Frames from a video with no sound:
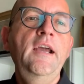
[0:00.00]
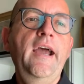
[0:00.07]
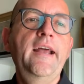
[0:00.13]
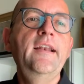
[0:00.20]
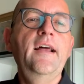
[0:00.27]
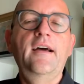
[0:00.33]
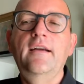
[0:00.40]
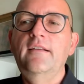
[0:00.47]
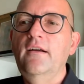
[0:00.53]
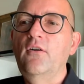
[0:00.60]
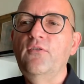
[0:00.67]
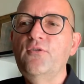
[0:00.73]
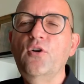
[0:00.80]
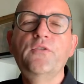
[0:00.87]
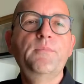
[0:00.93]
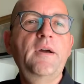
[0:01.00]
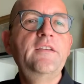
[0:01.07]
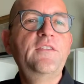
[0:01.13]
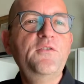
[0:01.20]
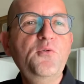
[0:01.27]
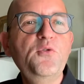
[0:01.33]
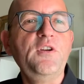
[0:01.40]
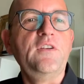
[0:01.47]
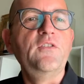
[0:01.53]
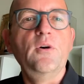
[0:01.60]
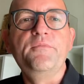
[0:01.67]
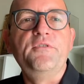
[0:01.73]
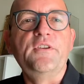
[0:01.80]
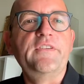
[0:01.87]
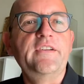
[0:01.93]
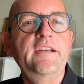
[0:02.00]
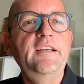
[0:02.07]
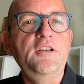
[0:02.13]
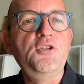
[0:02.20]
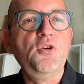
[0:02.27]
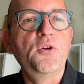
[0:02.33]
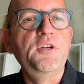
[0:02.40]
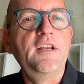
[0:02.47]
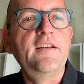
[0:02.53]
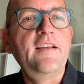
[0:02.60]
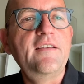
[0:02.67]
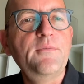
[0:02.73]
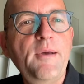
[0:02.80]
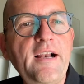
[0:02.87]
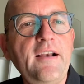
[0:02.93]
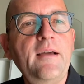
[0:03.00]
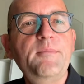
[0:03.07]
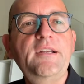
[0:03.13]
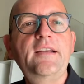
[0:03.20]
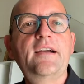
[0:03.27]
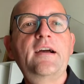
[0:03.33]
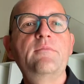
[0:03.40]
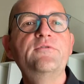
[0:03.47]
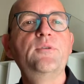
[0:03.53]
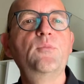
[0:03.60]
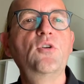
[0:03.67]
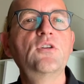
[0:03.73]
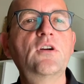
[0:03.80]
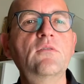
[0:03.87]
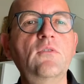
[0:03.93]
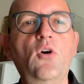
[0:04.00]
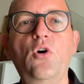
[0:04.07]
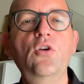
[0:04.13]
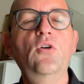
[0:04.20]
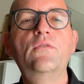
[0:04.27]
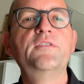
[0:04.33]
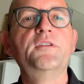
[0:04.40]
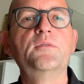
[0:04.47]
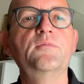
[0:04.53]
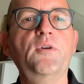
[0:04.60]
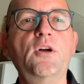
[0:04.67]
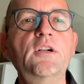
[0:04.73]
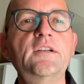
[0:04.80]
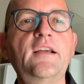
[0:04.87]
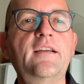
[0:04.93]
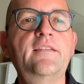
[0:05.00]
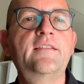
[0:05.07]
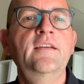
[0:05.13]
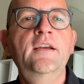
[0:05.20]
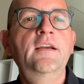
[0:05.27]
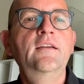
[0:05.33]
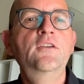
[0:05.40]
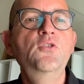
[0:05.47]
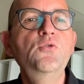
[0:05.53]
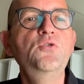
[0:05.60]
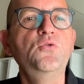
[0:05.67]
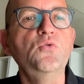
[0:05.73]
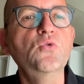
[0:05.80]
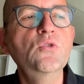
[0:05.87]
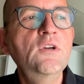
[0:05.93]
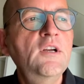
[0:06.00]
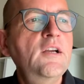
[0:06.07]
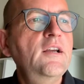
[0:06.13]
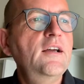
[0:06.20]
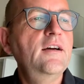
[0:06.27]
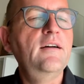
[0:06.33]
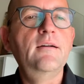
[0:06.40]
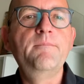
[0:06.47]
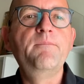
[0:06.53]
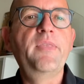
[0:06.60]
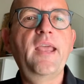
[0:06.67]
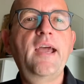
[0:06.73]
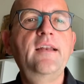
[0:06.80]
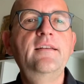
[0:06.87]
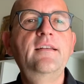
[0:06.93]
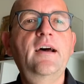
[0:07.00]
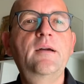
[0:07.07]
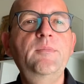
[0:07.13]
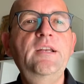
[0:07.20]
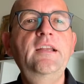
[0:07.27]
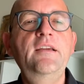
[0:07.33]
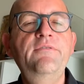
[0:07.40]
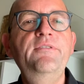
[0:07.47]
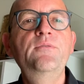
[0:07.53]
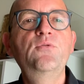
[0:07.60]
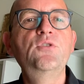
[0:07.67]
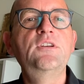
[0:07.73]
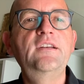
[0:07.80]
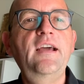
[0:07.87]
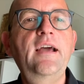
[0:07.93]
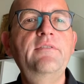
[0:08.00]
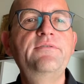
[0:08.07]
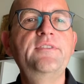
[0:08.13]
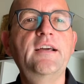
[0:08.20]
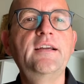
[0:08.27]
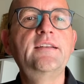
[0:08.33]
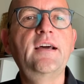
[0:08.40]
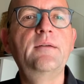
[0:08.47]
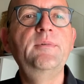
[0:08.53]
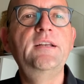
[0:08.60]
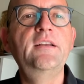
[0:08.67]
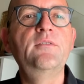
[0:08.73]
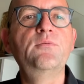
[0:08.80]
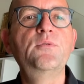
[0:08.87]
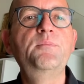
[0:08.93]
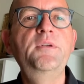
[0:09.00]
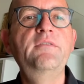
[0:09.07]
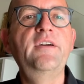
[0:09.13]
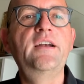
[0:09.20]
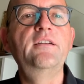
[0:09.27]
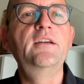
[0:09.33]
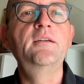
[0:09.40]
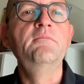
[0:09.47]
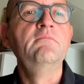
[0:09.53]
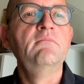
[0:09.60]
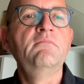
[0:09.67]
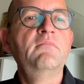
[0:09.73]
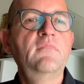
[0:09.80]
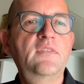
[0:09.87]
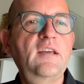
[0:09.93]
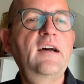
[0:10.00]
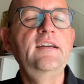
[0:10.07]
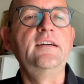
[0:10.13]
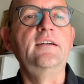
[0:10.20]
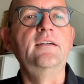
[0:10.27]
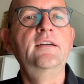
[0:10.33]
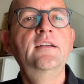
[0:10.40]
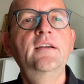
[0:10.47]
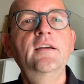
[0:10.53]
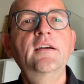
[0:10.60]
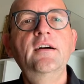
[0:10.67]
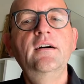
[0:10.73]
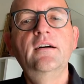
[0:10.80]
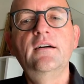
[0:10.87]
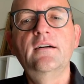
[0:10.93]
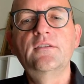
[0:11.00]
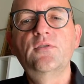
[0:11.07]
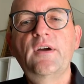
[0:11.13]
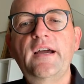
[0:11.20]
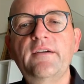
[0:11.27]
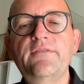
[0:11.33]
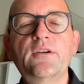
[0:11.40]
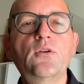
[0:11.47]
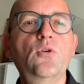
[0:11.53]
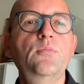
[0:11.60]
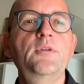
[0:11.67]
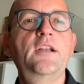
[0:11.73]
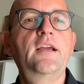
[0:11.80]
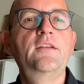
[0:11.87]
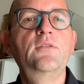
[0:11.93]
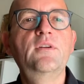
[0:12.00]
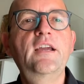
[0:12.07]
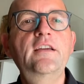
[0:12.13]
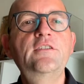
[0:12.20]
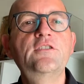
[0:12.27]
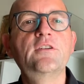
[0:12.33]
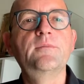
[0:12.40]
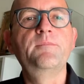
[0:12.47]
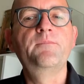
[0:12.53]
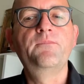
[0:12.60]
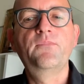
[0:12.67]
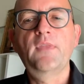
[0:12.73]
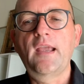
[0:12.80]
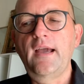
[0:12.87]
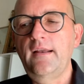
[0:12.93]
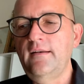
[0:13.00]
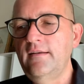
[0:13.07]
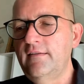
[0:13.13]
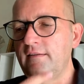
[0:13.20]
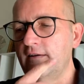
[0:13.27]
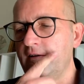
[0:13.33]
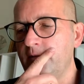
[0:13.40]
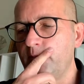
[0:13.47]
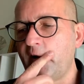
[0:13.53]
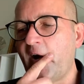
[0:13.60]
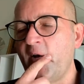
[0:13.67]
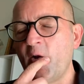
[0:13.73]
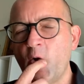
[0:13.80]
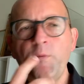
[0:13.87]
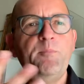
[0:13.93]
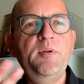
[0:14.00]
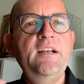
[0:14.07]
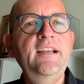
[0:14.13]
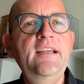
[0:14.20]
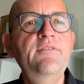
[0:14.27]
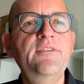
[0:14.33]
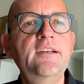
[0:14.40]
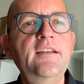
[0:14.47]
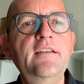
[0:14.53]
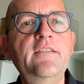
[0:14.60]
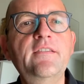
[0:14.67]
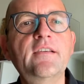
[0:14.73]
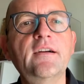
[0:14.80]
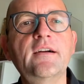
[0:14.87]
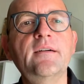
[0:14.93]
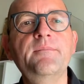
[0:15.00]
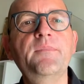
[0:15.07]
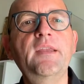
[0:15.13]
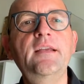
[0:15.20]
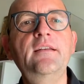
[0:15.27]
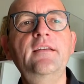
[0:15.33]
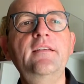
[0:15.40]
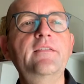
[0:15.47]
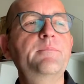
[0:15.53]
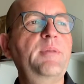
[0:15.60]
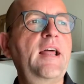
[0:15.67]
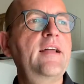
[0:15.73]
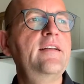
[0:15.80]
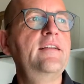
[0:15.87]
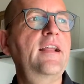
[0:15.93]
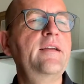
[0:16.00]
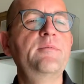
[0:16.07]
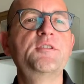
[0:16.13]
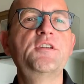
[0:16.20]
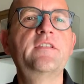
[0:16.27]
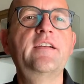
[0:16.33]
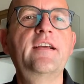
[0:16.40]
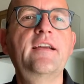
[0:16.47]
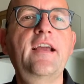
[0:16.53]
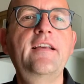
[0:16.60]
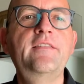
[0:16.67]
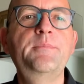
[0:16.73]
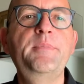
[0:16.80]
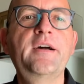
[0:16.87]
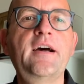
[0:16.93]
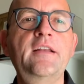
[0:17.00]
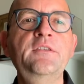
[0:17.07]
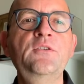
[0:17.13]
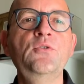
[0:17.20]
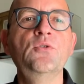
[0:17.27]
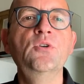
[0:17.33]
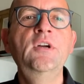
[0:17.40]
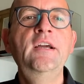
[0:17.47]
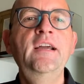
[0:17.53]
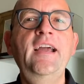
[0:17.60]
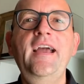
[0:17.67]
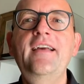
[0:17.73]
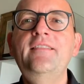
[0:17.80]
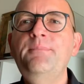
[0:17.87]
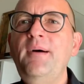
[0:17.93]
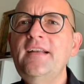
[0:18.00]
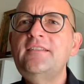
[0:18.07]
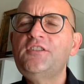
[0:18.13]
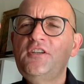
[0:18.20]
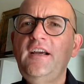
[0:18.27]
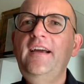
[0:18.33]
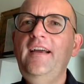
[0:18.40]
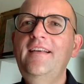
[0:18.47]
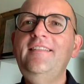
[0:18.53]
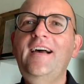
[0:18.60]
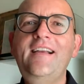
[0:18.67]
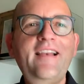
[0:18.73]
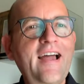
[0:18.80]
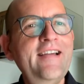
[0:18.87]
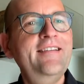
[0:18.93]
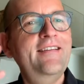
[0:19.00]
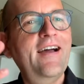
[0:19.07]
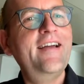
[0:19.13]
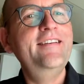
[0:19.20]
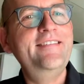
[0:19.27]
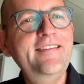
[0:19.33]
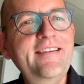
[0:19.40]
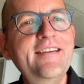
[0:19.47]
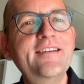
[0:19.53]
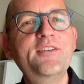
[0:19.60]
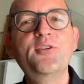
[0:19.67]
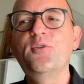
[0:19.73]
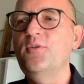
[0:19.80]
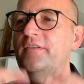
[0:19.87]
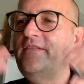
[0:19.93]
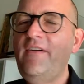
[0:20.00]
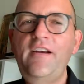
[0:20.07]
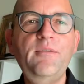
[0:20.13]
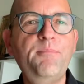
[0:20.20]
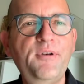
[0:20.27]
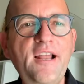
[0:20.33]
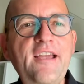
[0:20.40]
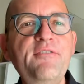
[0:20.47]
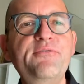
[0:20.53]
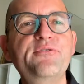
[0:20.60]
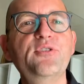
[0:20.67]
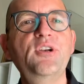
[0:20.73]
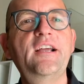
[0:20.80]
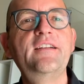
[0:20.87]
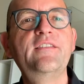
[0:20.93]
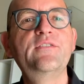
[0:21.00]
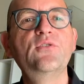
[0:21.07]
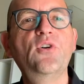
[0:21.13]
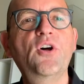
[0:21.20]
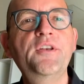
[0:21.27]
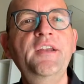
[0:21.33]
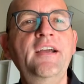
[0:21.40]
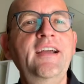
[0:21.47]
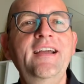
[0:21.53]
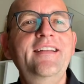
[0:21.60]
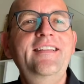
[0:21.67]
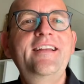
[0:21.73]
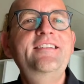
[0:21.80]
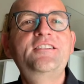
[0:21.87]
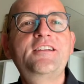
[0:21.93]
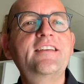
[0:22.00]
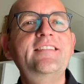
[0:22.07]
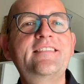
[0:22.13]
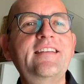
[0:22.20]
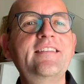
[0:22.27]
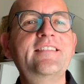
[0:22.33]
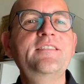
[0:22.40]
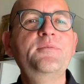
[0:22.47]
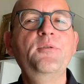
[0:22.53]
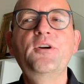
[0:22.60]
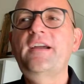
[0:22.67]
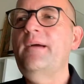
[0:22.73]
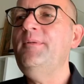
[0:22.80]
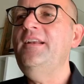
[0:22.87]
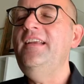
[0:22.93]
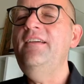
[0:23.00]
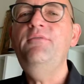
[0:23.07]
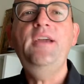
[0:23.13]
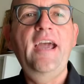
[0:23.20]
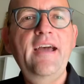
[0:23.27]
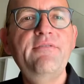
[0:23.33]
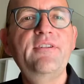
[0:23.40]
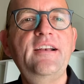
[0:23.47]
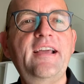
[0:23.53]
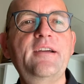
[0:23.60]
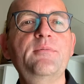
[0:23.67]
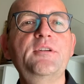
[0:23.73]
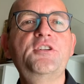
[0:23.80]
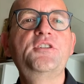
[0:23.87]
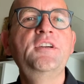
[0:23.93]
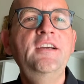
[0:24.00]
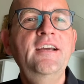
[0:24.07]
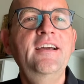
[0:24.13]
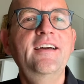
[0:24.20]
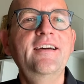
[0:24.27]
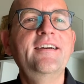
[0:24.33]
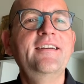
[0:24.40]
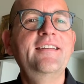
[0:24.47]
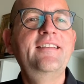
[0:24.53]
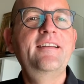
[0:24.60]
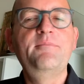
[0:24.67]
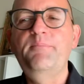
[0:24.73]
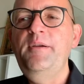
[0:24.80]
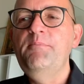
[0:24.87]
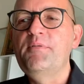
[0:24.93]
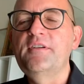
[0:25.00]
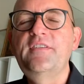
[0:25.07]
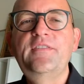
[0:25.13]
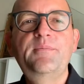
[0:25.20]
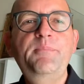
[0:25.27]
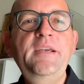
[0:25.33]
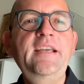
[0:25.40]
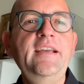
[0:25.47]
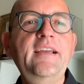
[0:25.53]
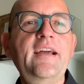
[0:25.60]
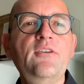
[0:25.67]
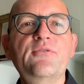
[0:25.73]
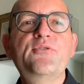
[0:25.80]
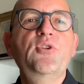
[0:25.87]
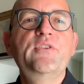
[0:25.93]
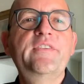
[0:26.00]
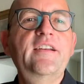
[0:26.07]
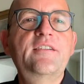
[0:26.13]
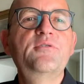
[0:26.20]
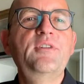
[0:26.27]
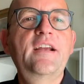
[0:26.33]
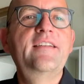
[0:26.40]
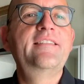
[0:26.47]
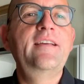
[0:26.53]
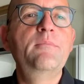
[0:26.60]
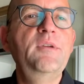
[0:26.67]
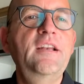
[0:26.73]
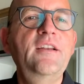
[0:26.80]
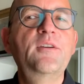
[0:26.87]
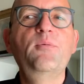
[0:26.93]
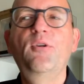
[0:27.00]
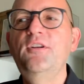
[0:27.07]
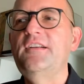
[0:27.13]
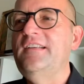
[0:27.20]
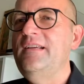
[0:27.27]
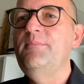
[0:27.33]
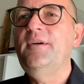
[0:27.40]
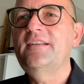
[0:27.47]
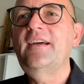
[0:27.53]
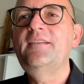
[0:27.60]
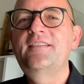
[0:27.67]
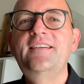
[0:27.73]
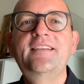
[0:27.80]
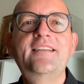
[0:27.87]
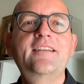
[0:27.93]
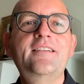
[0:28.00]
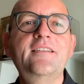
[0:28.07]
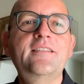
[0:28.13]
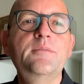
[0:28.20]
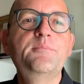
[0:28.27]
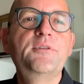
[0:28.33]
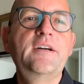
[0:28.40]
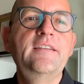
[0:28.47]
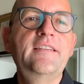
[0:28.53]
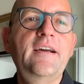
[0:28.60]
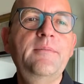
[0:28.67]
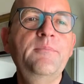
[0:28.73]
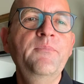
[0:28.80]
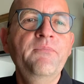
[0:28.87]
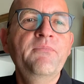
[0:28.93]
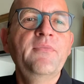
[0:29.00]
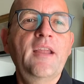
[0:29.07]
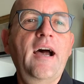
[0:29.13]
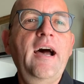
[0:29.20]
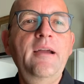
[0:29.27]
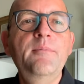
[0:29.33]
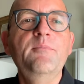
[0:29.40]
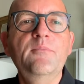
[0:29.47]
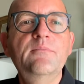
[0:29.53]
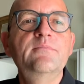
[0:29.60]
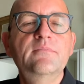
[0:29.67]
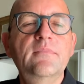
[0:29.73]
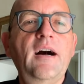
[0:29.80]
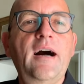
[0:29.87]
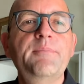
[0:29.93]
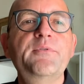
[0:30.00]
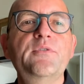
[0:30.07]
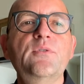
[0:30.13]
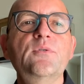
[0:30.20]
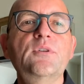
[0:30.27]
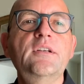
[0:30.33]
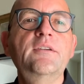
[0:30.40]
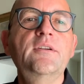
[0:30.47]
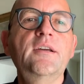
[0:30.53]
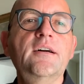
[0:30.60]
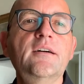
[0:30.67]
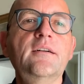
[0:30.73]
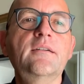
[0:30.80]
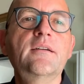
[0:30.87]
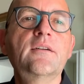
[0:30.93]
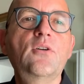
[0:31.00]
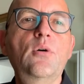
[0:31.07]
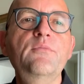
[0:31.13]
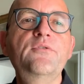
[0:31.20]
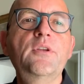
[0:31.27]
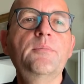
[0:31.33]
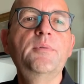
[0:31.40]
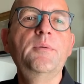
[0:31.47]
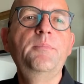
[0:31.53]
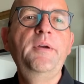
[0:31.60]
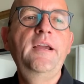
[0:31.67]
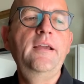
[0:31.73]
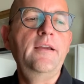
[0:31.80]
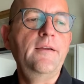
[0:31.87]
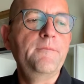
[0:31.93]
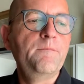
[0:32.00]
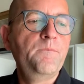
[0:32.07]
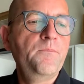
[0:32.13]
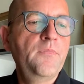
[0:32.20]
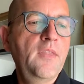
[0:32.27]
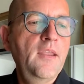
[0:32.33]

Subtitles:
And of course, my students obviously enjoy that as well. I mean, they come from all over the world, as you do. And I mean, if we wouldn't have that, I mean, it would be very dire to have a global education. And I don't believe in these plant languages like Esperanto. As much as I like the idea, you know, it's very playful and so on, that just doesn't work. I mean, if we have a language that people speak, and of course that creates some inequality, but I think that is a price I'm absolutely comfortable paying.